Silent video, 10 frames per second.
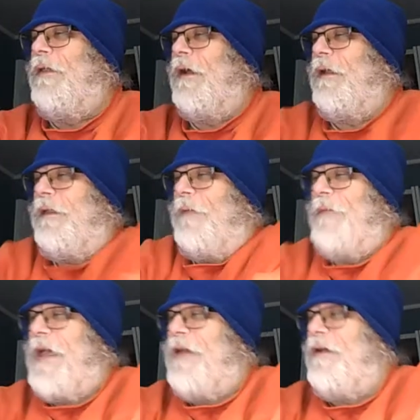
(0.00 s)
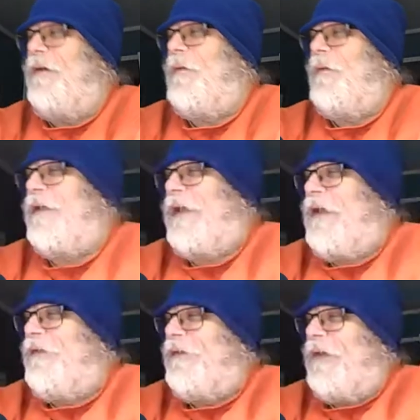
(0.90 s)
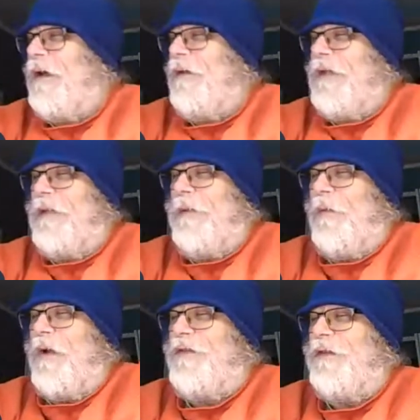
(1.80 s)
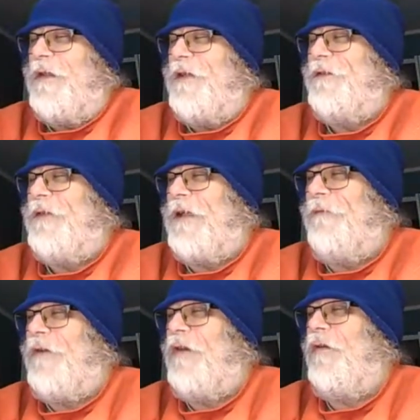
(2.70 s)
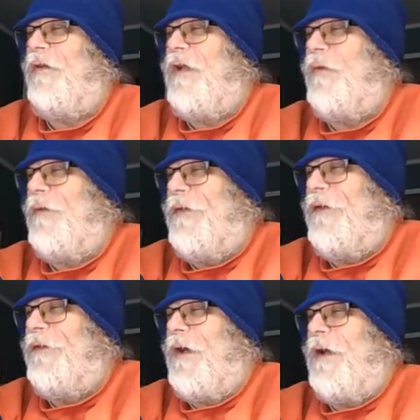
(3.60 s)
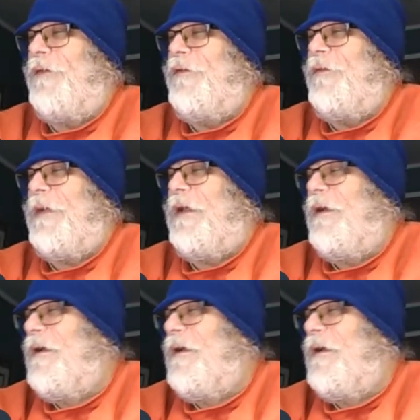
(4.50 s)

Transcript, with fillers: the, the panel or while the guests uh, they can be watching us. They can follow along with us on Tubi.